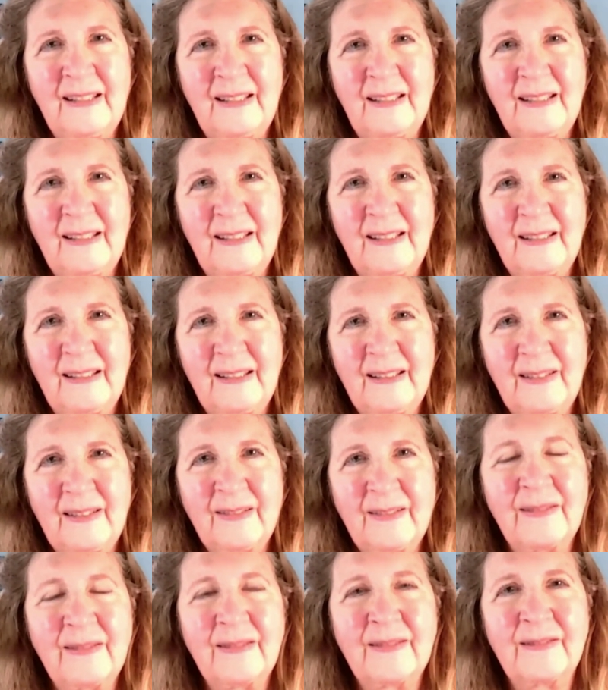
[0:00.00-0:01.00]

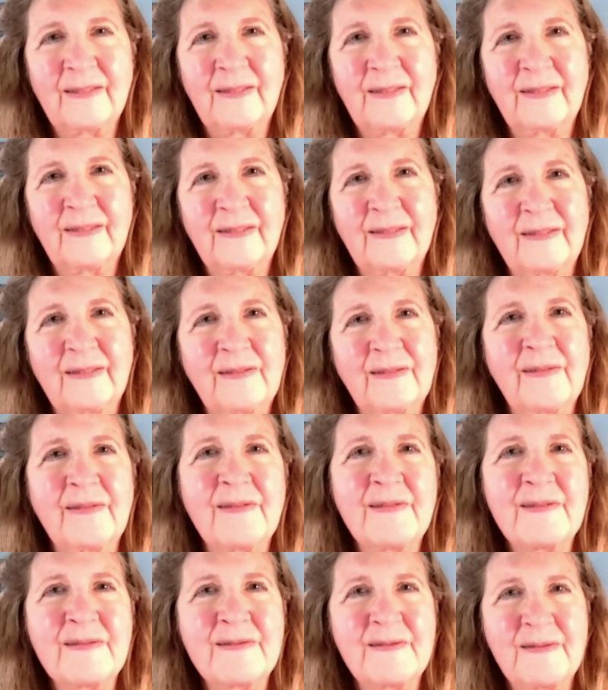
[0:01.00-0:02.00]

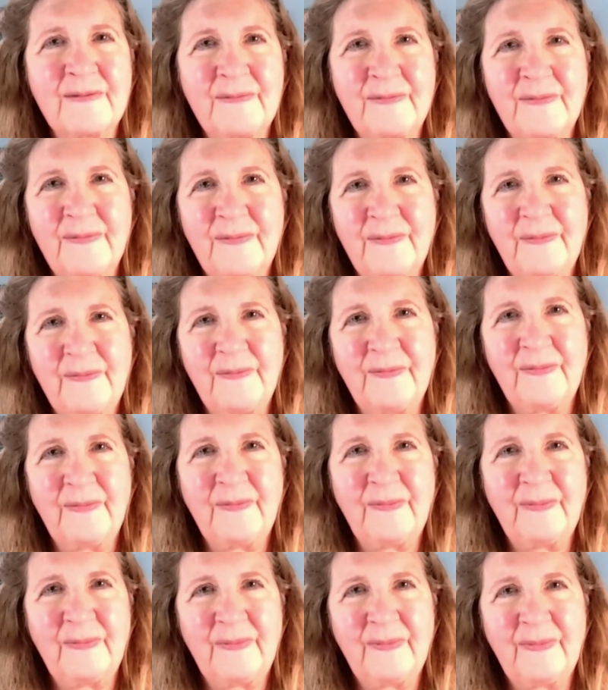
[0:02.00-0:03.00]

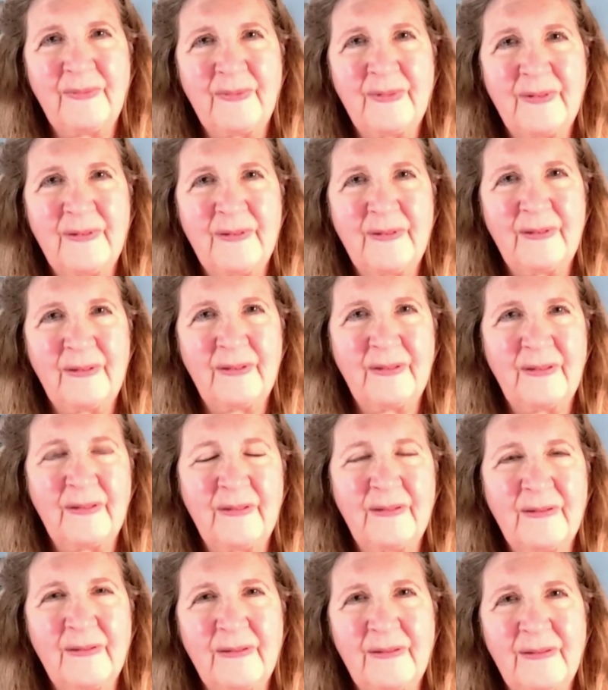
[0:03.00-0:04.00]

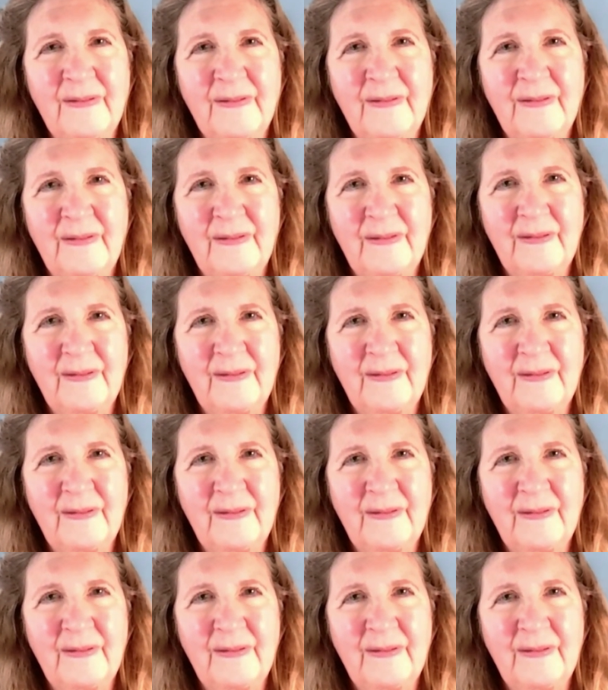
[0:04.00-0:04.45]
No words are spoken by the person on screen.